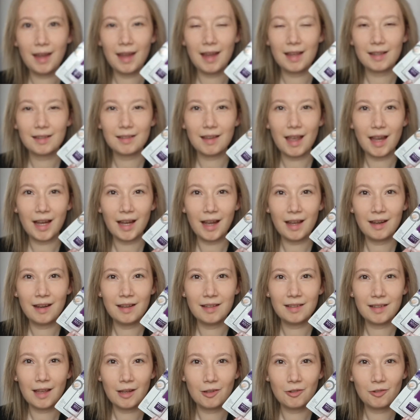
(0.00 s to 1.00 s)
It's like an
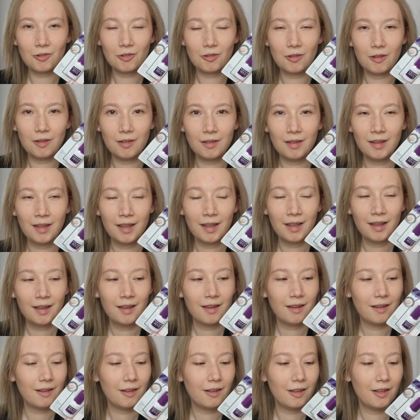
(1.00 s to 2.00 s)
essential
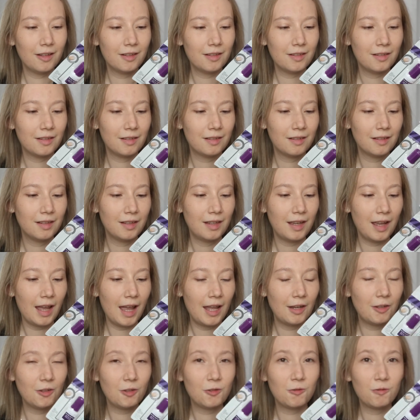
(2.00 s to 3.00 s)
because
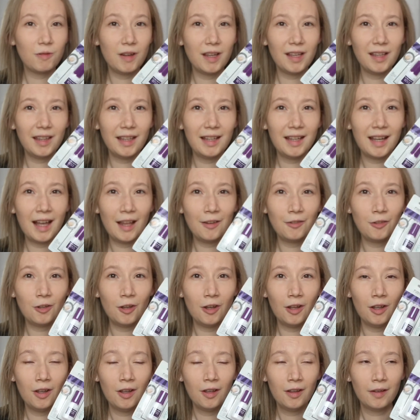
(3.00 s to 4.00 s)
I just really
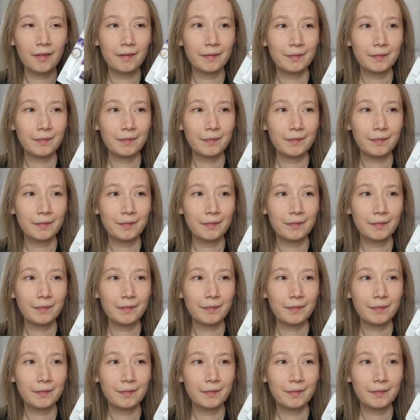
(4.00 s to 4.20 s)
cannot.